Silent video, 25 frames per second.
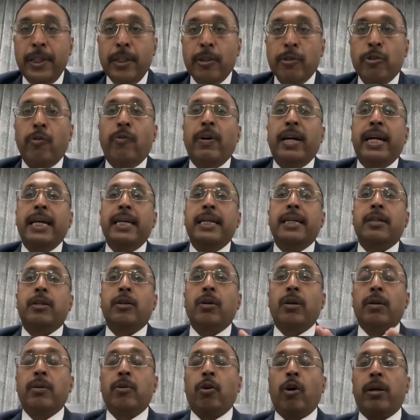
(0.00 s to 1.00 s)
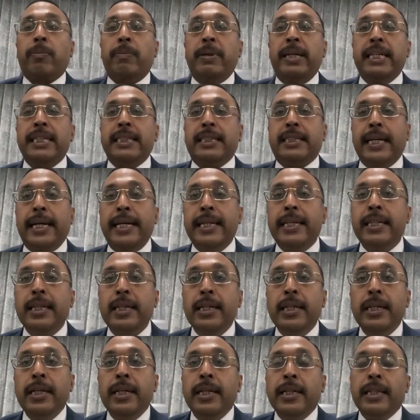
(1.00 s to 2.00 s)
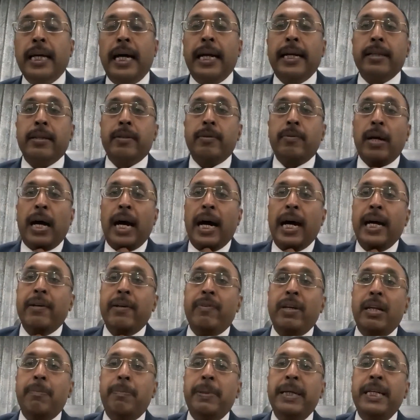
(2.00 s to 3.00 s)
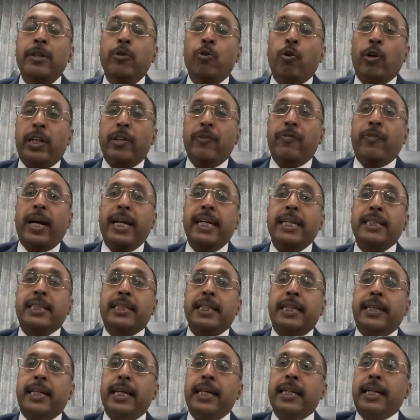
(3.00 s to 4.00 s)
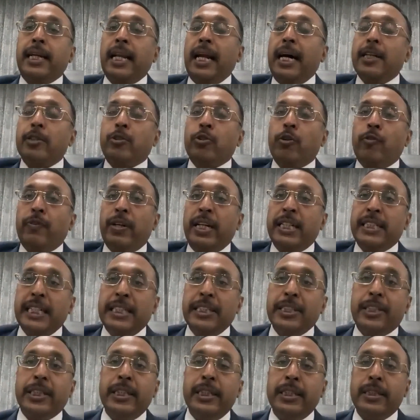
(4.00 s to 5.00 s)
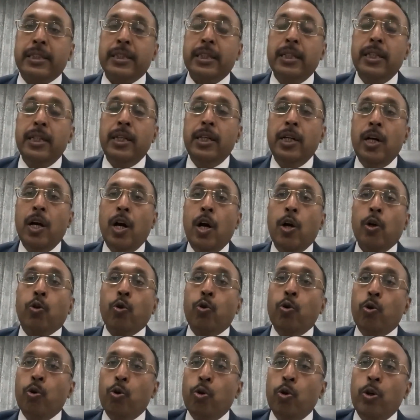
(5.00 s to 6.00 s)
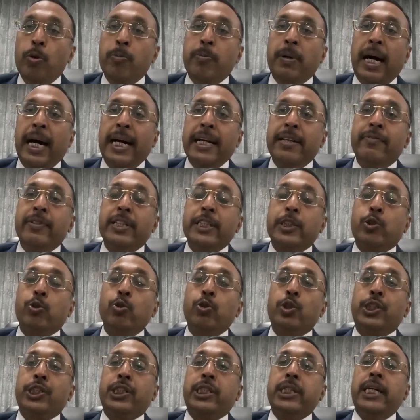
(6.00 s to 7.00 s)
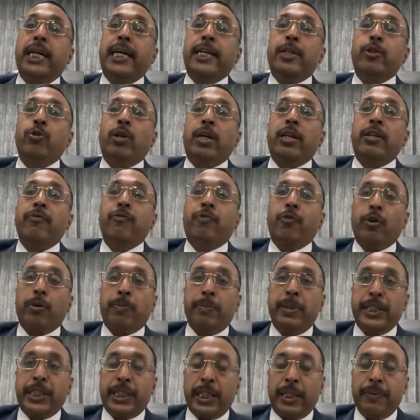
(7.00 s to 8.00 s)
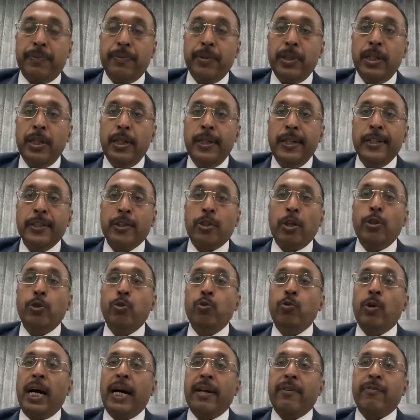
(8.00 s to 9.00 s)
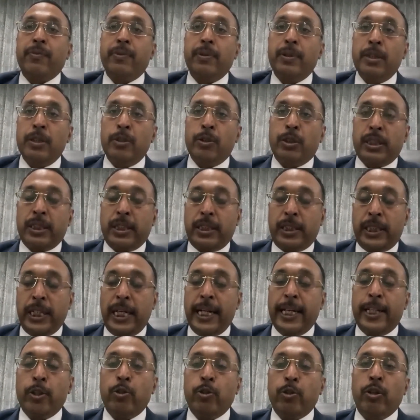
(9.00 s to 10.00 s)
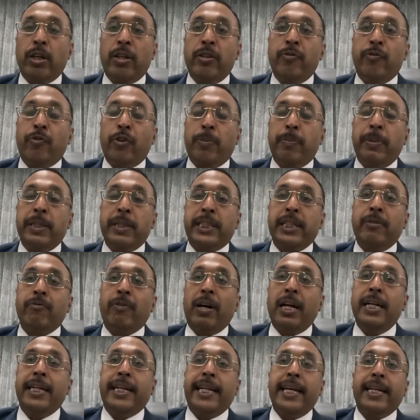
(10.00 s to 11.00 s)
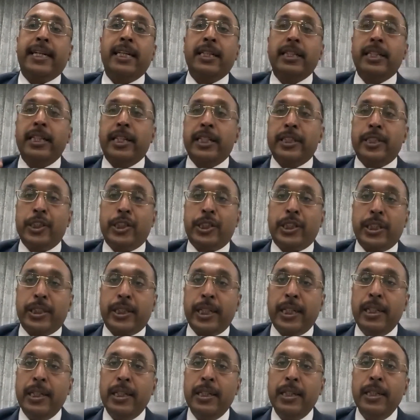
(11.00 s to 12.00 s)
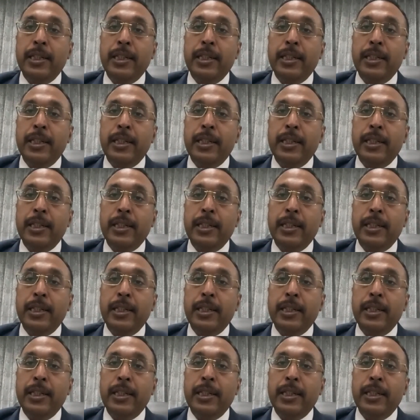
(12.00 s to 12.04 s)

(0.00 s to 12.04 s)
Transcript: So what government is saying that I will be notifying certain class of agencies to whom I wish to share your information. So you are sharing your information while taking the registration.